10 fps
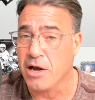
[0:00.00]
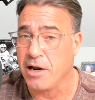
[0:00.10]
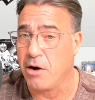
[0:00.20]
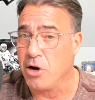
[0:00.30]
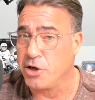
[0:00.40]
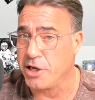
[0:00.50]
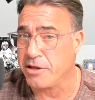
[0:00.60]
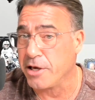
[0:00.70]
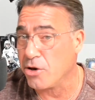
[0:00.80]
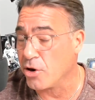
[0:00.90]
Now, do you
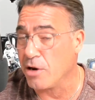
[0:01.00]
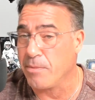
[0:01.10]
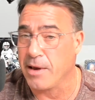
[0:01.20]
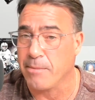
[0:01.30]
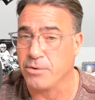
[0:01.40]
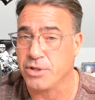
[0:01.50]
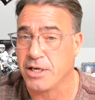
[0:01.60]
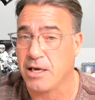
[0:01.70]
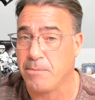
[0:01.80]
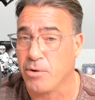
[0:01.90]
think you're going to be able to
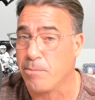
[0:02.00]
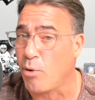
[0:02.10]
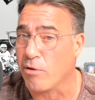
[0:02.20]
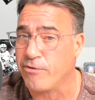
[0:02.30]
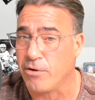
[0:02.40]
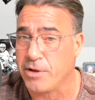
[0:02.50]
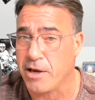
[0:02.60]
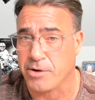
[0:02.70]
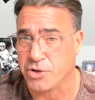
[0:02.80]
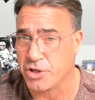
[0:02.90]
keep your
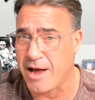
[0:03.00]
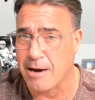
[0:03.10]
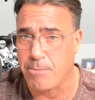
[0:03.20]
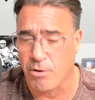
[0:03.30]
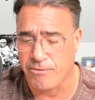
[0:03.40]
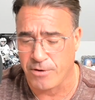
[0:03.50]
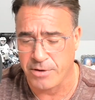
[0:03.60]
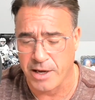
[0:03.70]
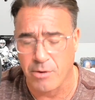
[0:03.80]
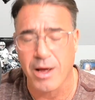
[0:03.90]
portfolio, your stock
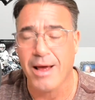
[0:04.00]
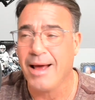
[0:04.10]
portfolio?